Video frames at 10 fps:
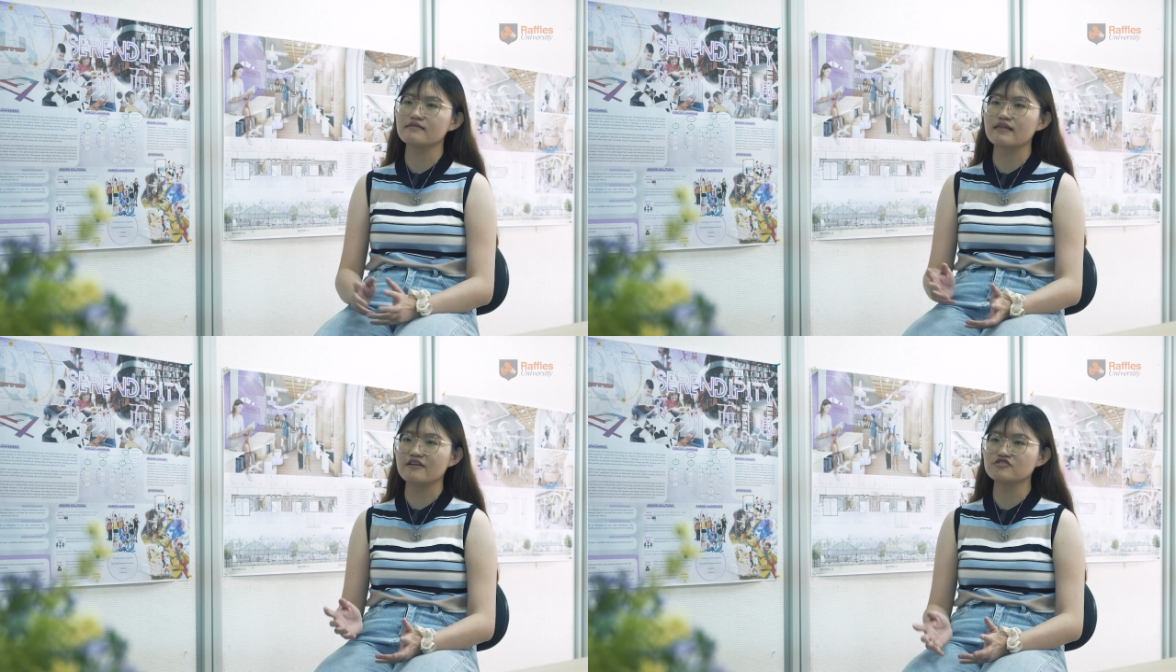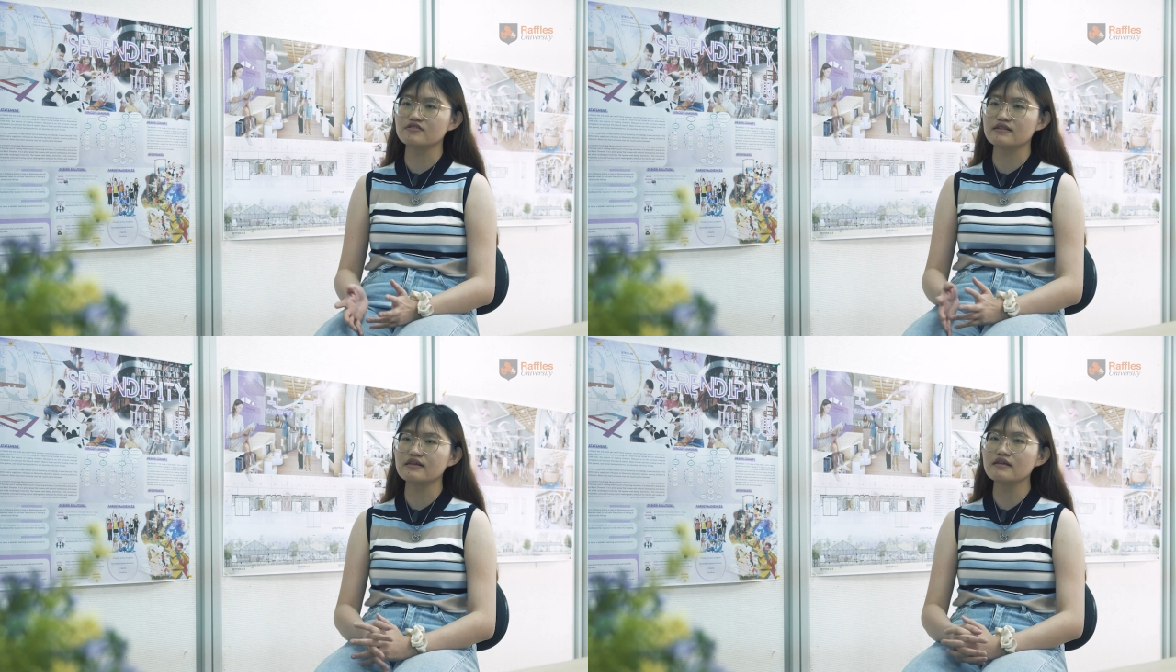is
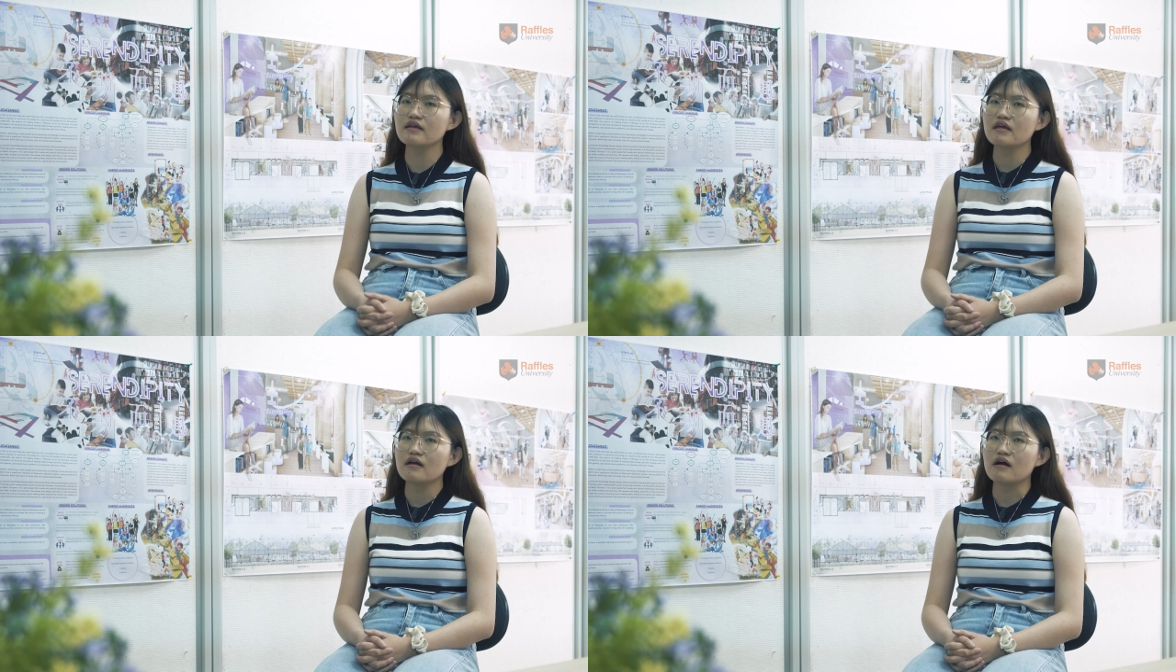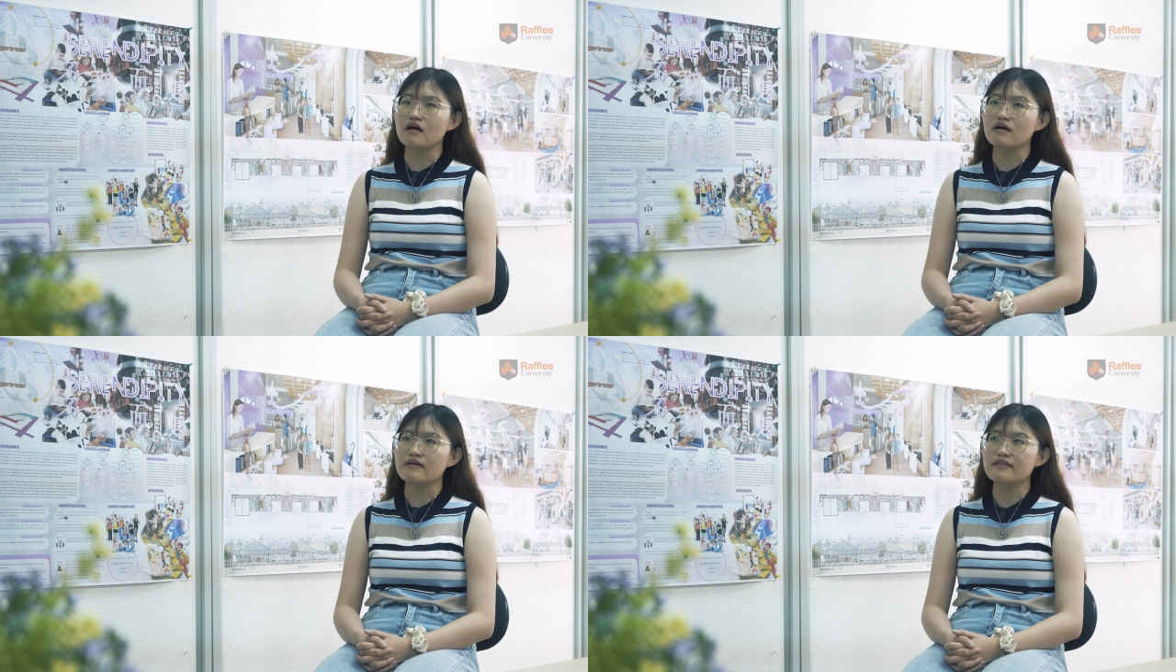actually
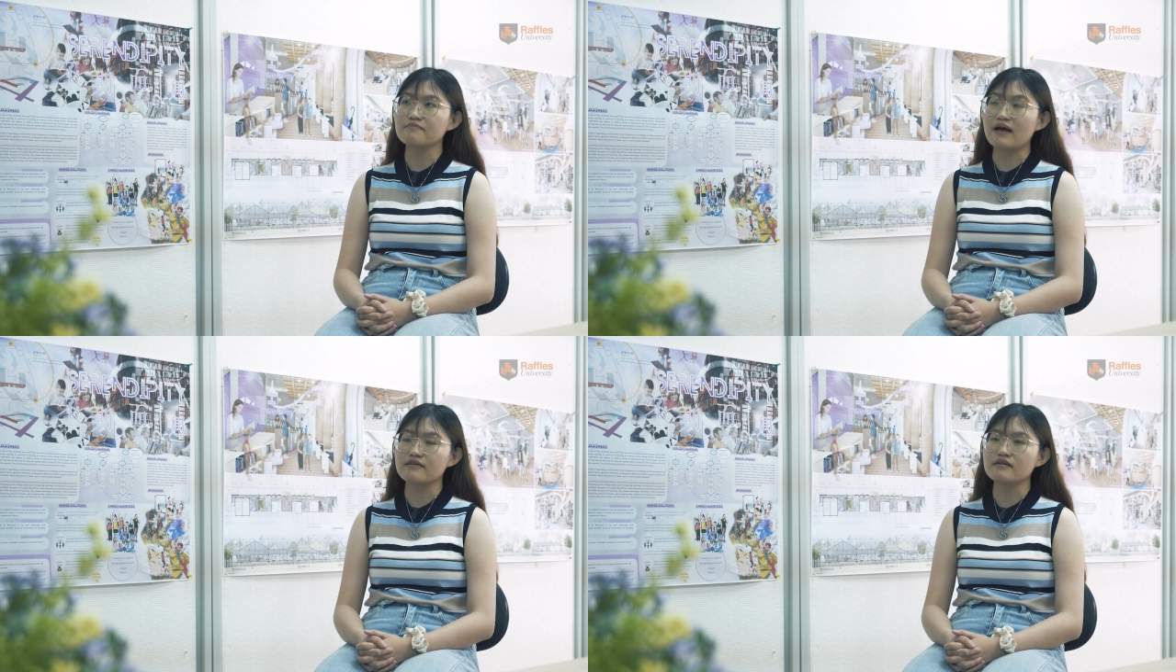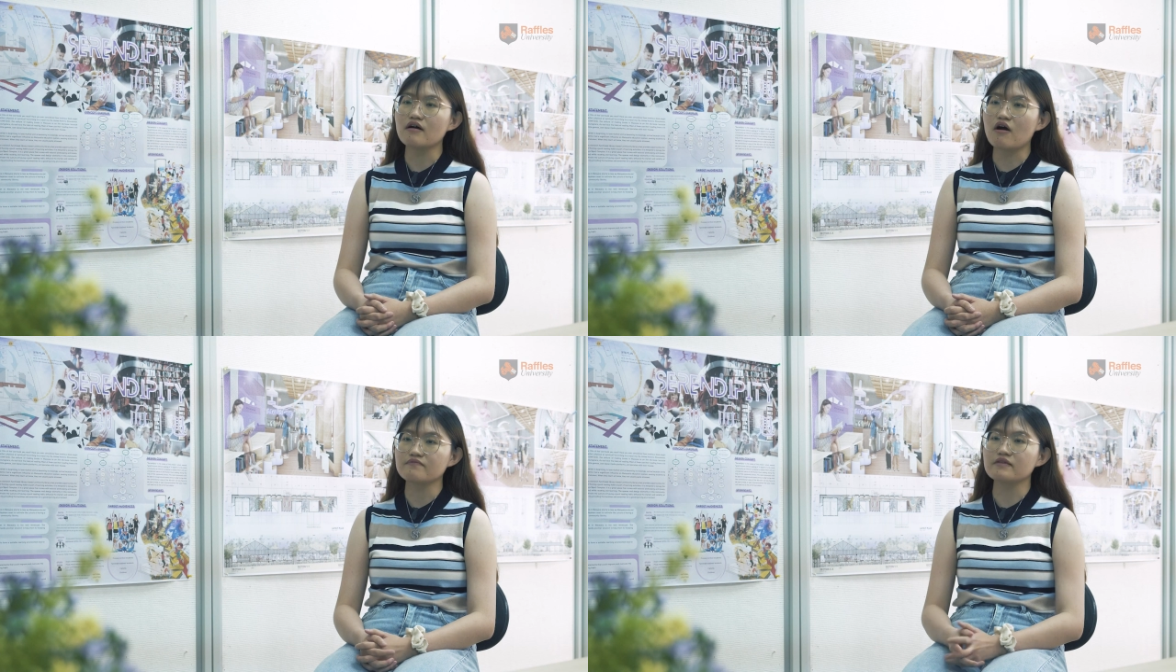
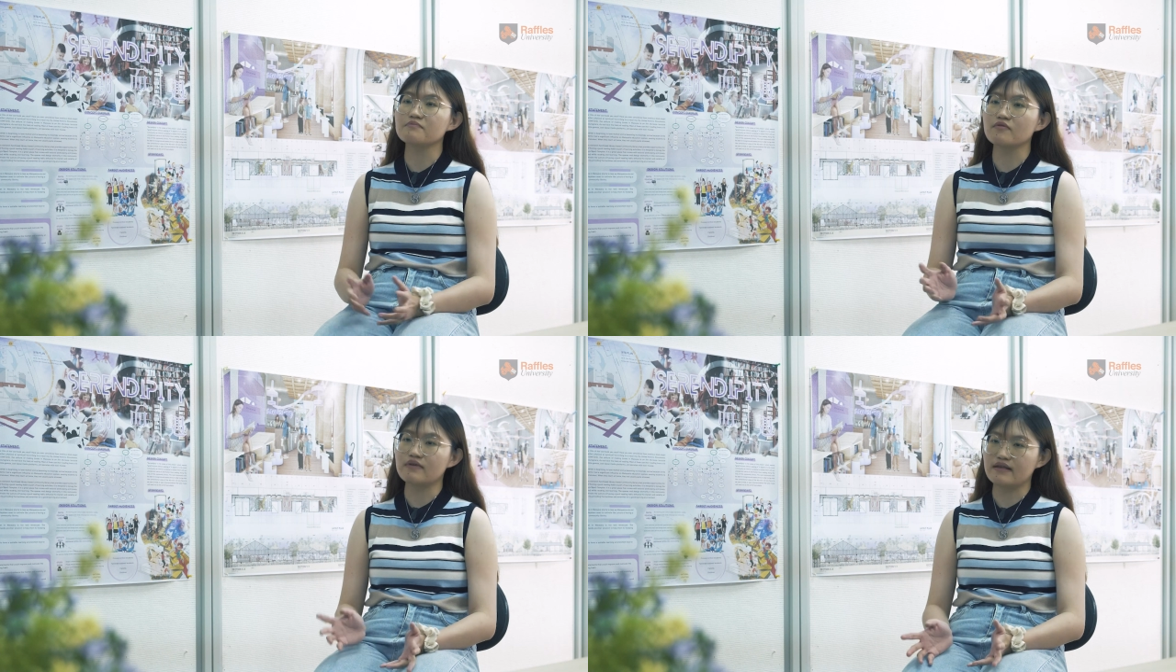inspired of the book